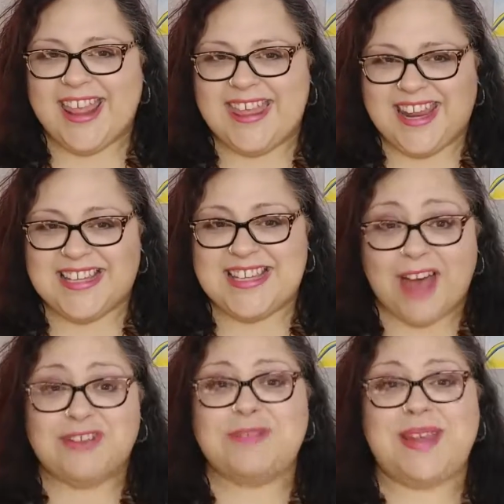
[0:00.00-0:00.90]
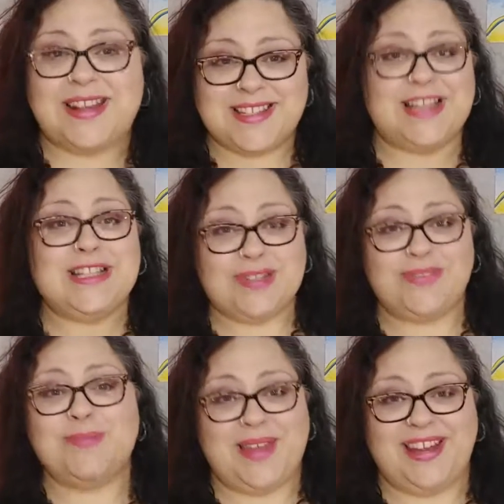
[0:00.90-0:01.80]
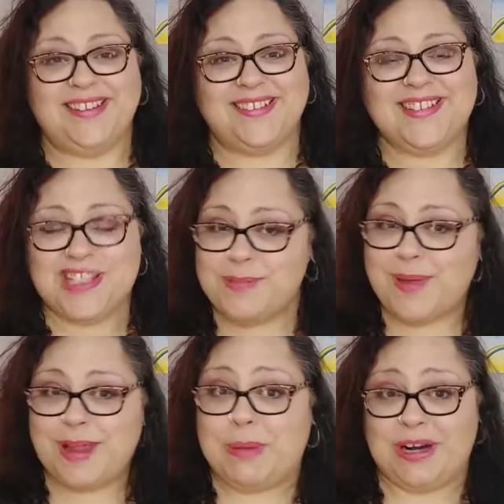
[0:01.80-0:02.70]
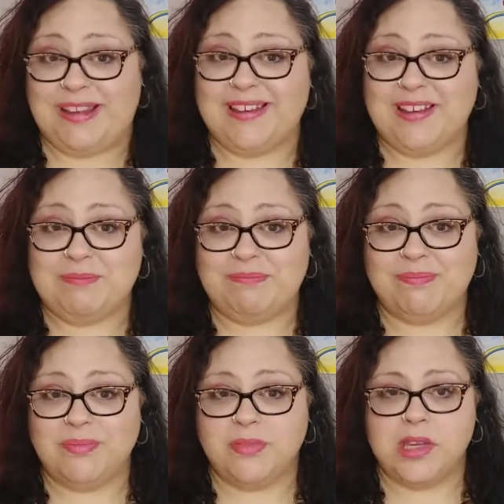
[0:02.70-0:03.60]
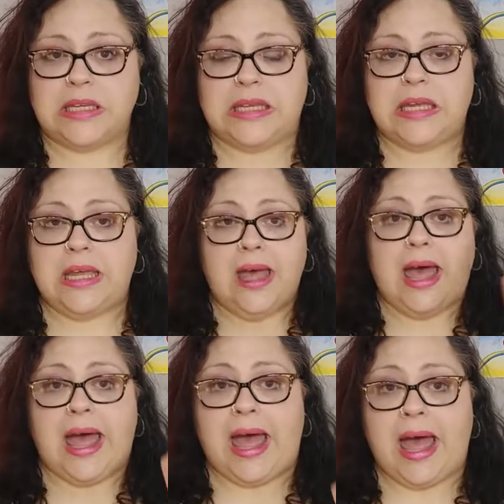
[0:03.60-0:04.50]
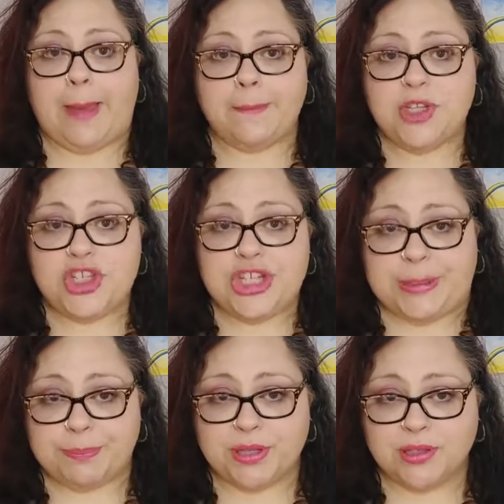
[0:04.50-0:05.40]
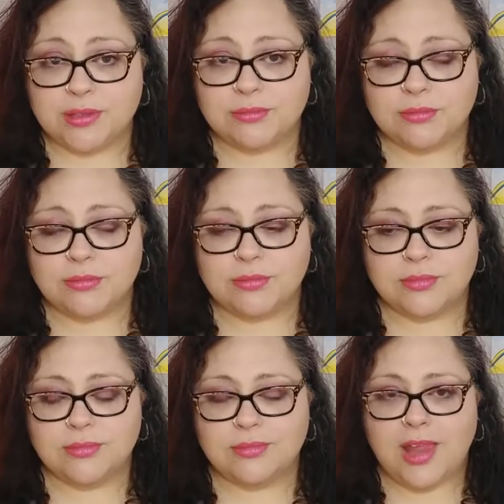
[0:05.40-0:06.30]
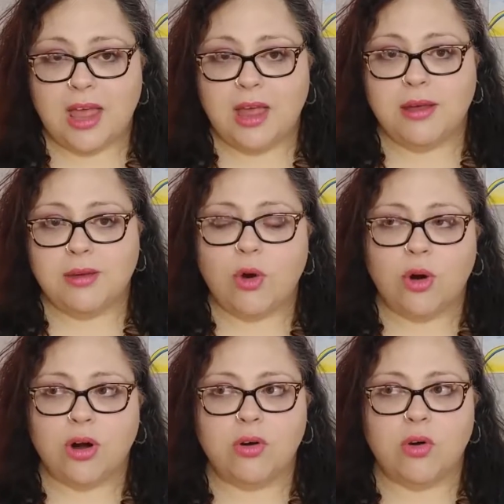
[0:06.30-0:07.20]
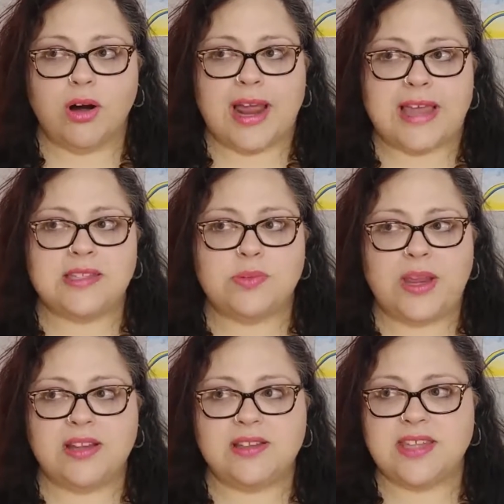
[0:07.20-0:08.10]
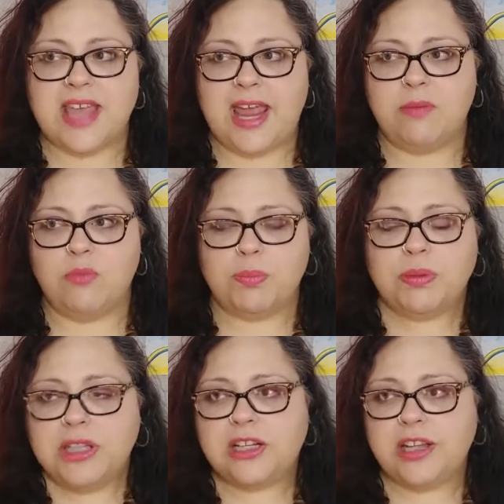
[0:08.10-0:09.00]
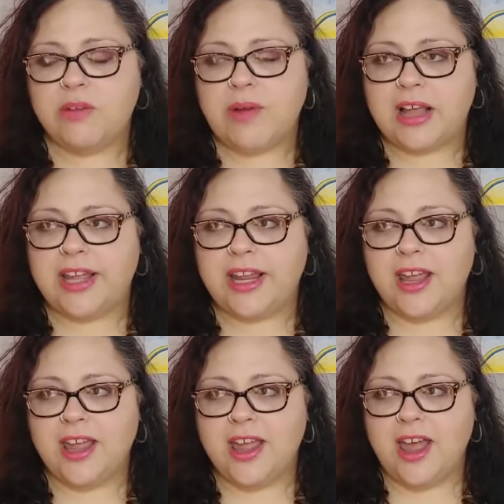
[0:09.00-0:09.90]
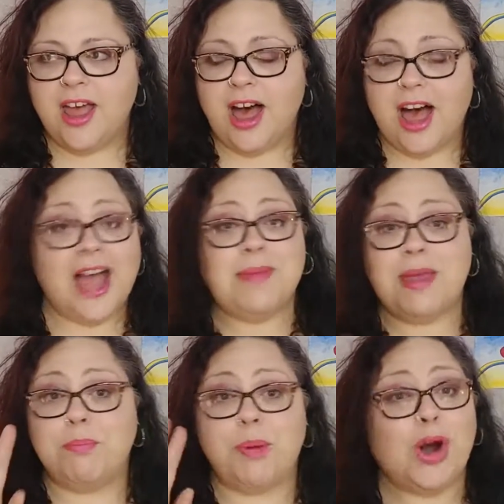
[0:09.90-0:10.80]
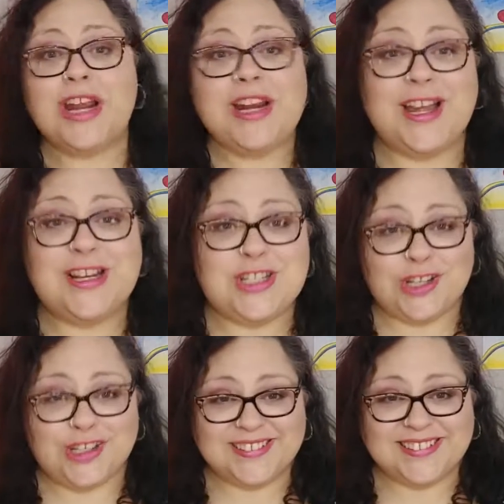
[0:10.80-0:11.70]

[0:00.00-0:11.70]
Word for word: things have to make sense for me to spend money on. I'm cheap. Or, or as we could say more politically correctly, I'm a bargain hunter.